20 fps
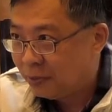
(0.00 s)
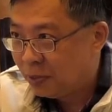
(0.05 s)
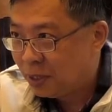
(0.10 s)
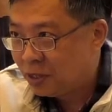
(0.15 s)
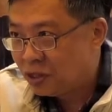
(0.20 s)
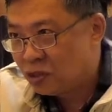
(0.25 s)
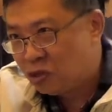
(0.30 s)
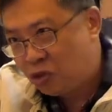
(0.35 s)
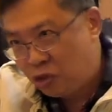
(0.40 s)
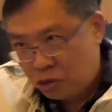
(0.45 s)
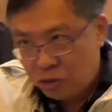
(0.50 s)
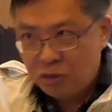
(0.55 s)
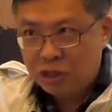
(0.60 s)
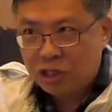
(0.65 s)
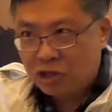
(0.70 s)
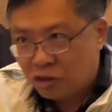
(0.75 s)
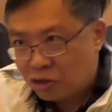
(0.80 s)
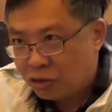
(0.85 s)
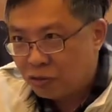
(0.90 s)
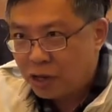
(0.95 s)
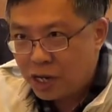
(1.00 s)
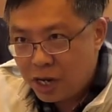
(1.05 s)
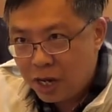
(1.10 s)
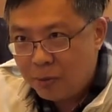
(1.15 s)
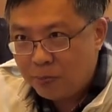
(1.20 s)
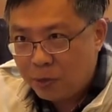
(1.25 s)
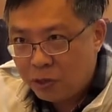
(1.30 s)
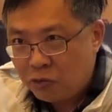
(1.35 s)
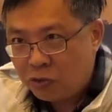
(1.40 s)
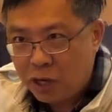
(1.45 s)
Because Judas
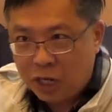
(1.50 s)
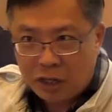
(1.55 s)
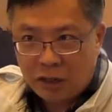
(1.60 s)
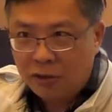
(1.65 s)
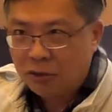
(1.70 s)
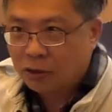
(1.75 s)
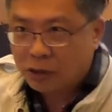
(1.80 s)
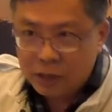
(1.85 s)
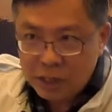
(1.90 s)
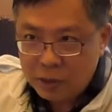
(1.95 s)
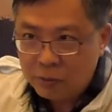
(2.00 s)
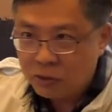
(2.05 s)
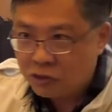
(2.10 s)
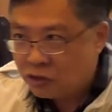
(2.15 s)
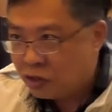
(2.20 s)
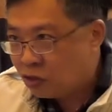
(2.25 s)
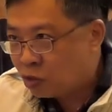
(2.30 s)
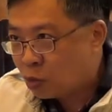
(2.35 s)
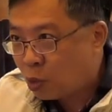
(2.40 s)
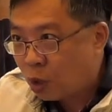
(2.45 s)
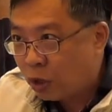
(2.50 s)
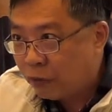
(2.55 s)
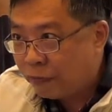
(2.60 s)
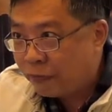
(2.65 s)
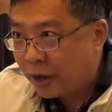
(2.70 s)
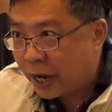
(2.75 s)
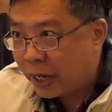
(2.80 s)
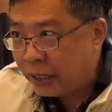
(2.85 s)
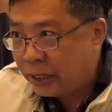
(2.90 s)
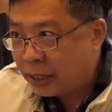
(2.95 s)
already betrayed the Lord, he was
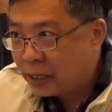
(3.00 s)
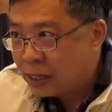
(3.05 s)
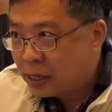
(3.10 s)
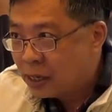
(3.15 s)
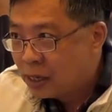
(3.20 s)
disqualified.